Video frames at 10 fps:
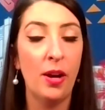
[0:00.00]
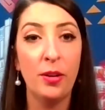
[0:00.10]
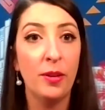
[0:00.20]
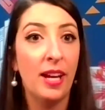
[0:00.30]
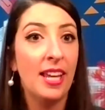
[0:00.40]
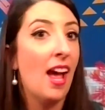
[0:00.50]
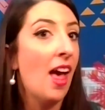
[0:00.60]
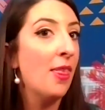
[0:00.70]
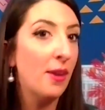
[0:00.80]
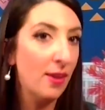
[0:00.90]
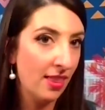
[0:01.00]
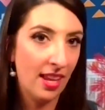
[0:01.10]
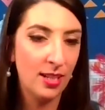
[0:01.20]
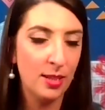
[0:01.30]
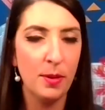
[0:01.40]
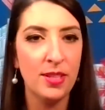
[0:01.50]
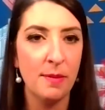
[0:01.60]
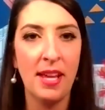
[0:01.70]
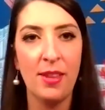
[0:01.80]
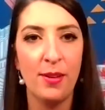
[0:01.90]
are creating other things. What are
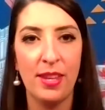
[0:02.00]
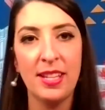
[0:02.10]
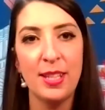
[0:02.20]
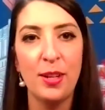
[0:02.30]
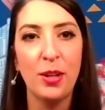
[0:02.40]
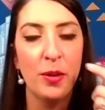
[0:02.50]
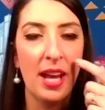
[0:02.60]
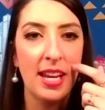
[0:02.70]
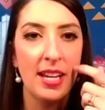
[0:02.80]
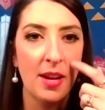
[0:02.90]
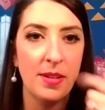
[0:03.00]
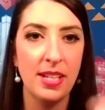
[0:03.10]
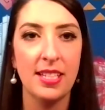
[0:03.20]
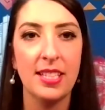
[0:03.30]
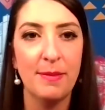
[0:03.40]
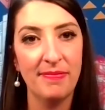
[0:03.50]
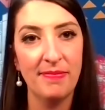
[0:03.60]
some of the other things that you're creating nowadays?